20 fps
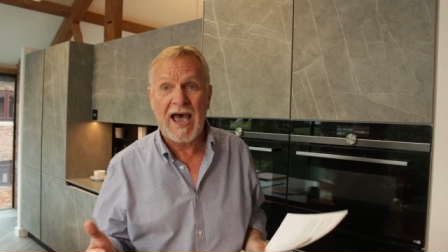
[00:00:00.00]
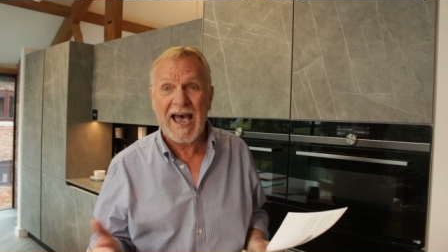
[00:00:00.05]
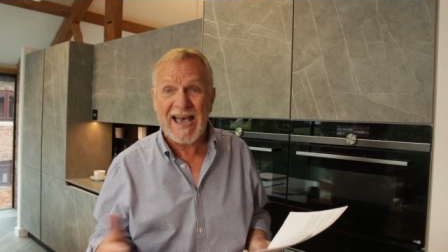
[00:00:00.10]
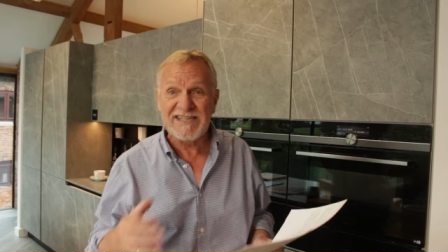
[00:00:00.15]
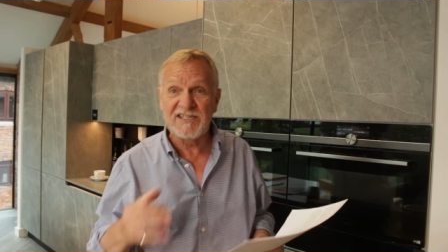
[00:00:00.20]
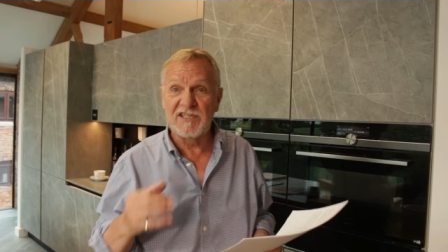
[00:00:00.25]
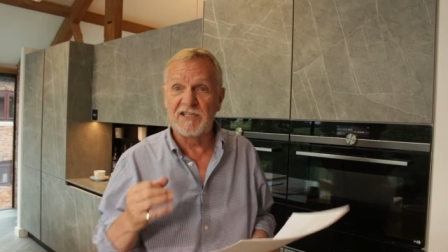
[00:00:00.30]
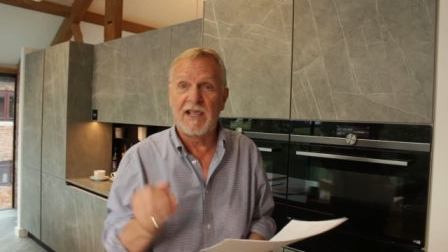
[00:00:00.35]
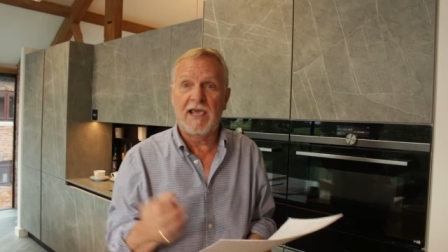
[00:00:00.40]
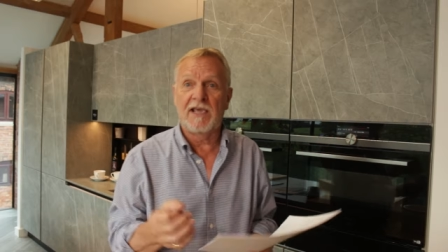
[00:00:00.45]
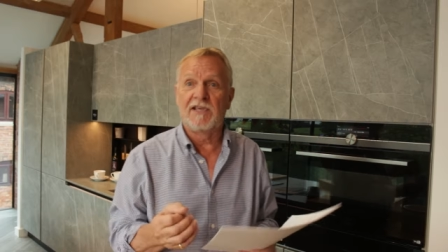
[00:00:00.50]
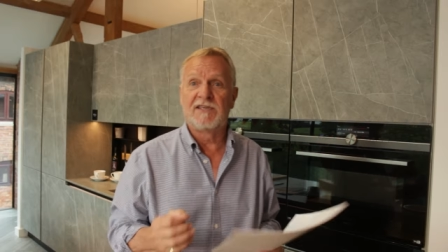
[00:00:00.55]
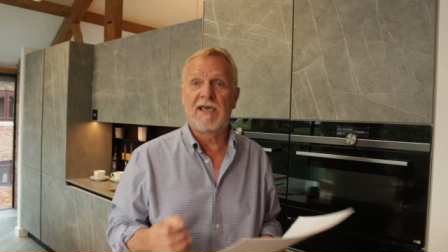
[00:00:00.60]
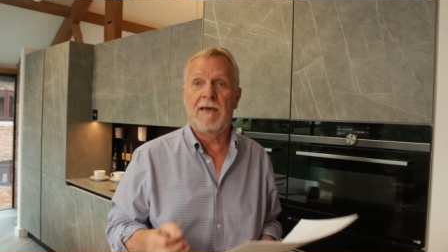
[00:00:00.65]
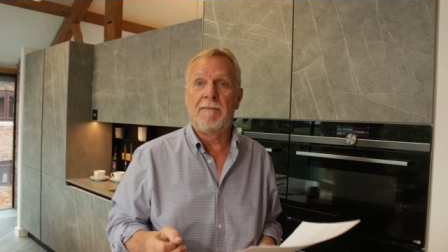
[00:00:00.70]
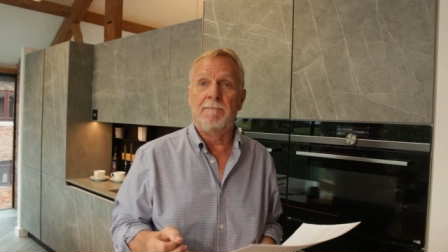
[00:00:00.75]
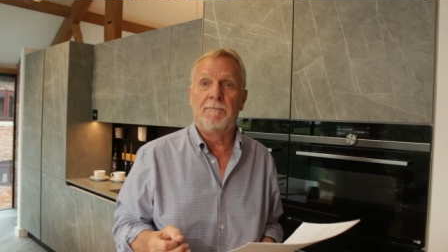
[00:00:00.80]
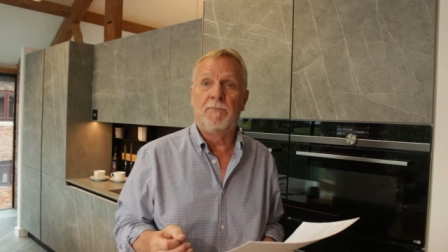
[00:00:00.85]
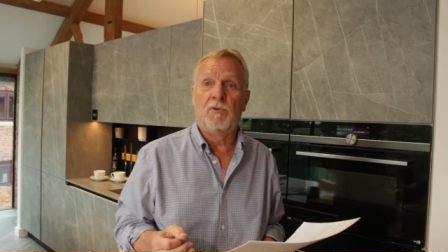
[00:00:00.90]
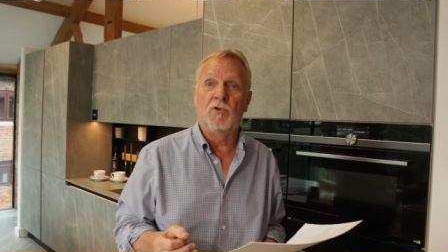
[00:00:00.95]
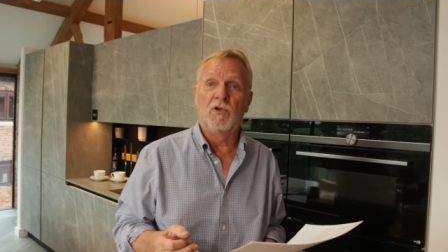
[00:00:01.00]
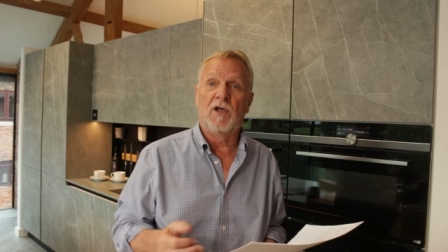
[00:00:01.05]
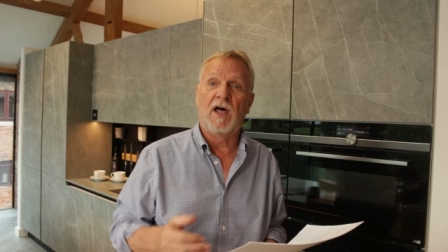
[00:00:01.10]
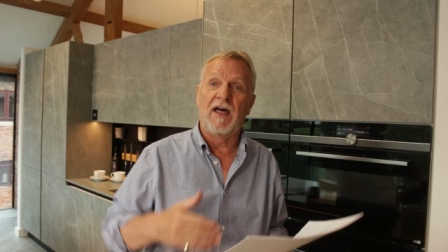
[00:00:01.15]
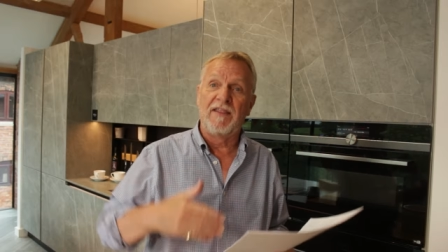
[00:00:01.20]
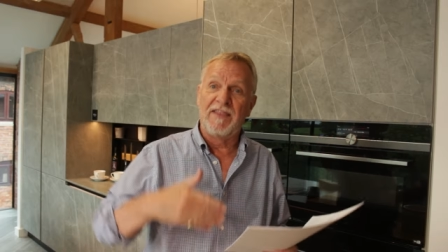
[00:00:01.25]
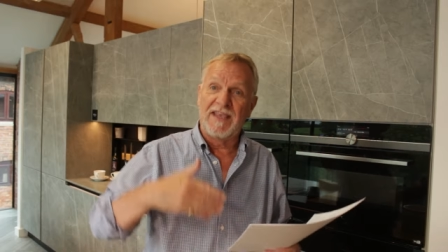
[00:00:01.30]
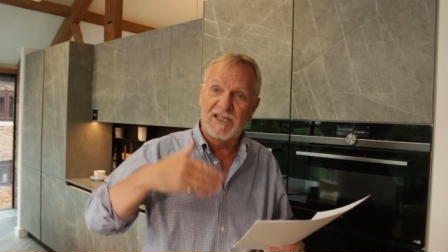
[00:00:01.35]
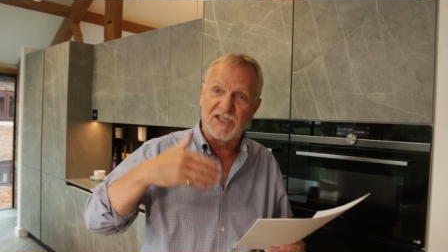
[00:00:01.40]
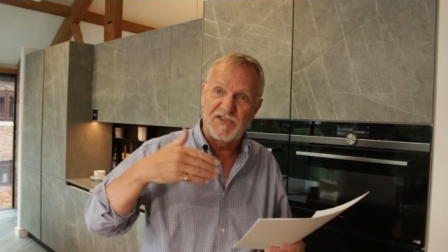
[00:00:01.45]
as an example,
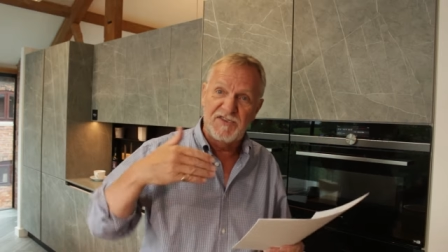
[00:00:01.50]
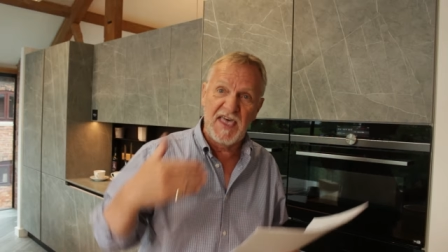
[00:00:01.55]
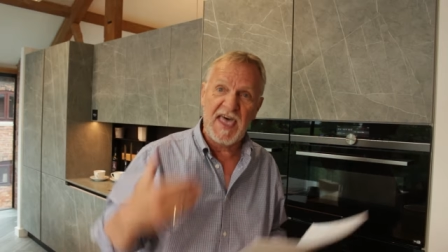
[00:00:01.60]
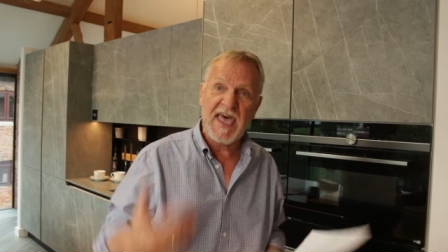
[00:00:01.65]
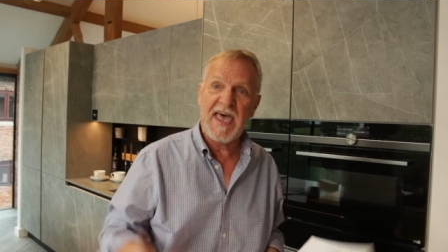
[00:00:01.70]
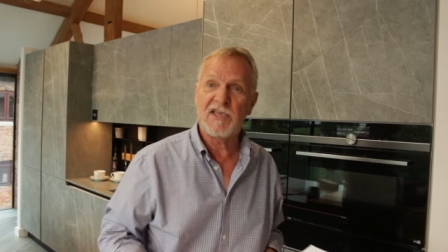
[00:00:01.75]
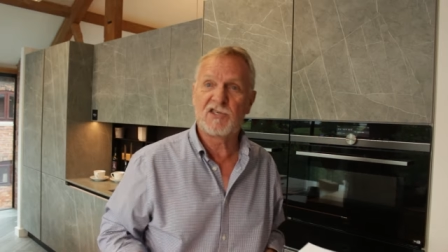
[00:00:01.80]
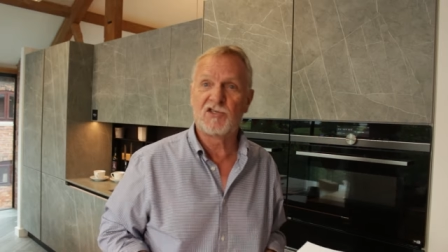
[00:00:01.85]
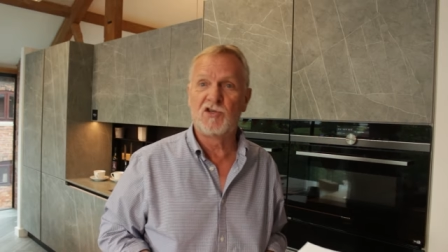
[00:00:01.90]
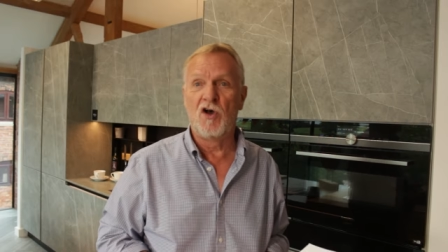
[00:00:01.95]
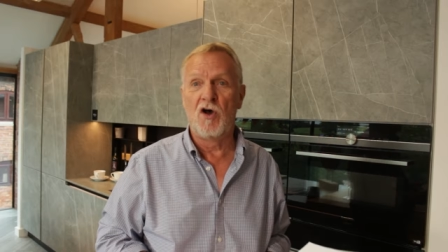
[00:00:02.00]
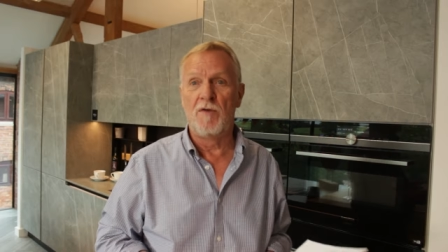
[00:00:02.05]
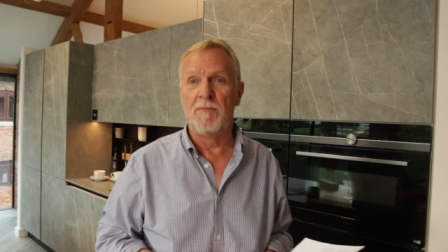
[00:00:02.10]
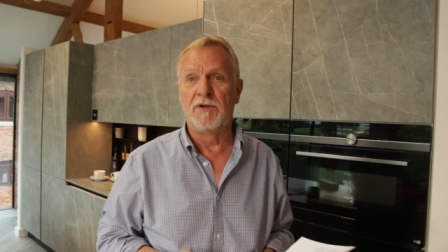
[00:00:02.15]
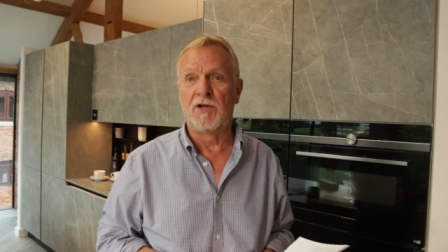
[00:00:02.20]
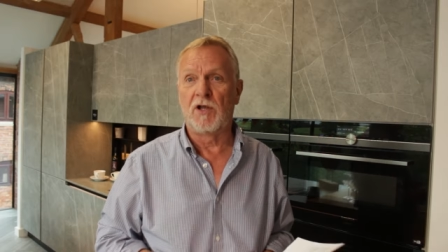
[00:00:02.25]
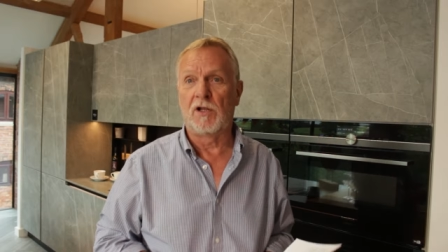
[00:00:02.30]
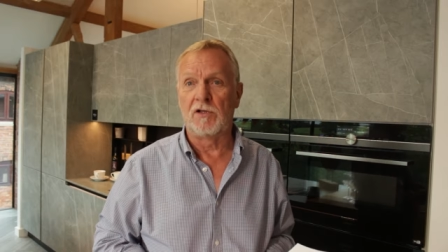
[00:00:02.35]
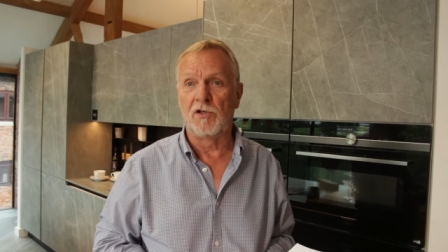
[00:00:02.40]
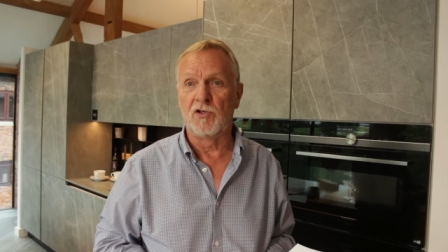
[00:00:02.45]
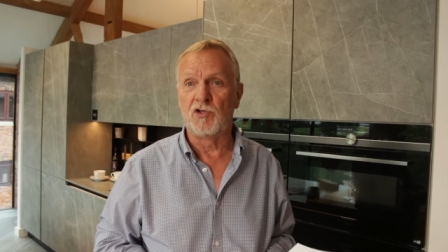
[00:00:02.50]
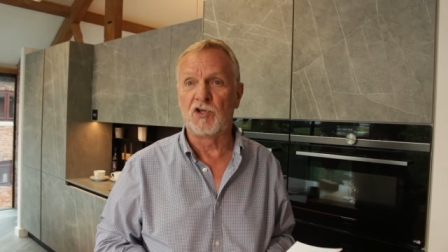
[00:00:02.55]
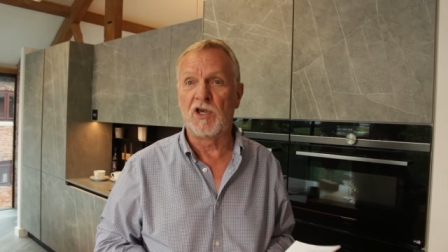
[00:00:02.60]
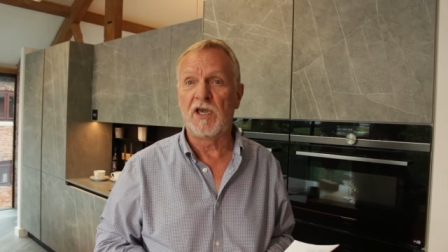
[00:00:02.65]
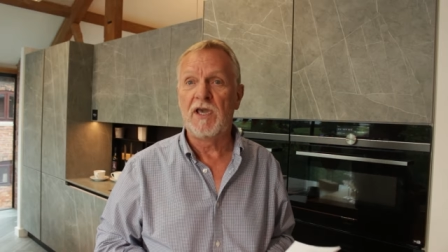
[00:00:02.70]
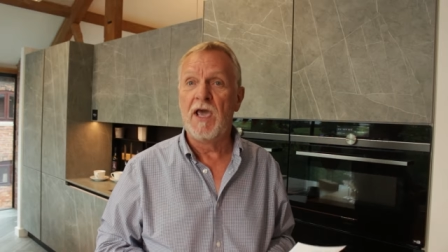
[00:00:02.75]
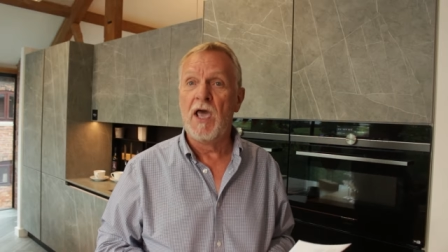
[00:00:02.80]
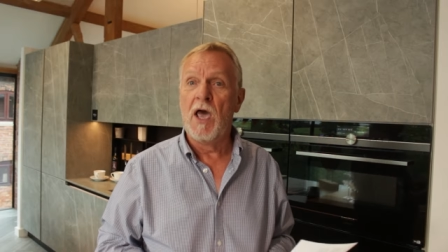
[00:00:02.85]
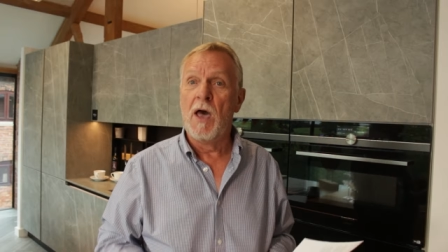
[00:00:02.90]
and it's their terminology,